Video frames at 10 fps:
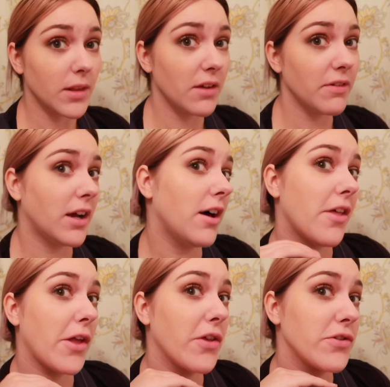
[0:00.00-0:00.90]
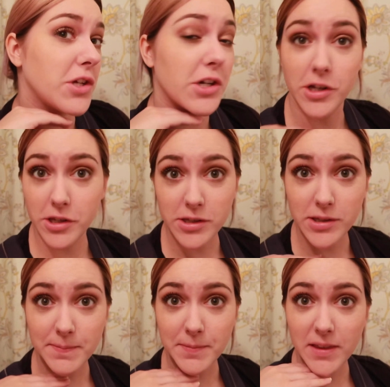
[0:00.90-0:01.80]
I feel like all like those girls
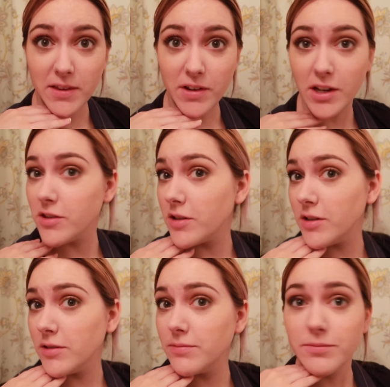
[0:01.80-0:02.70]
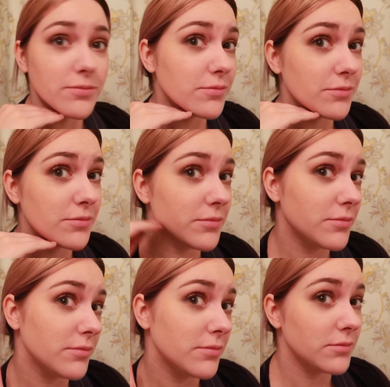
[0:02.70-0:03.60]
in the videos are
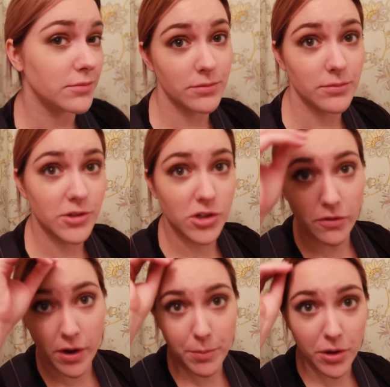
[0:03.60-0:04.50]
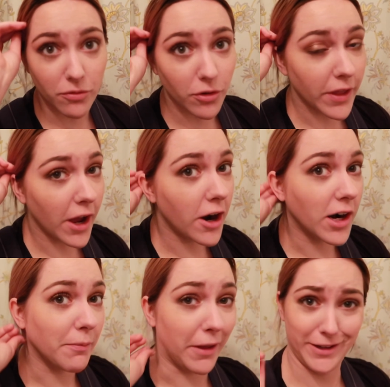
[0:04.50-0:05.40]
show off how beautiful they are,
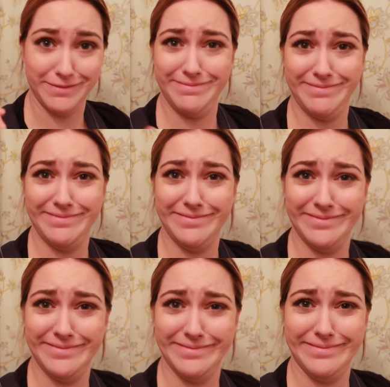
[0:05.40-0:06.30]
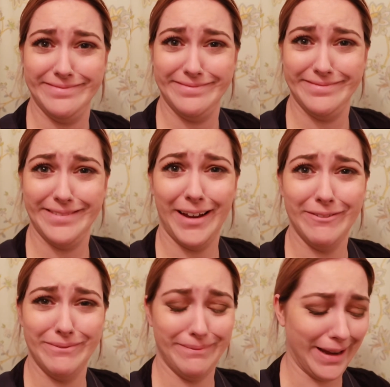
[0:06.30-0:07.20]
and I'm like,
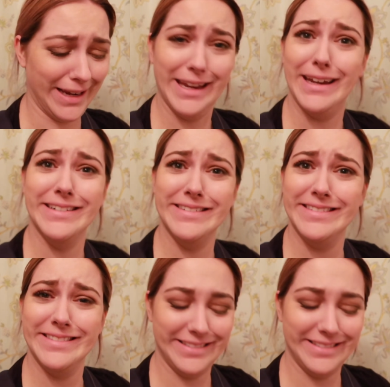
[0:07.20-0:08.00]
am I cute?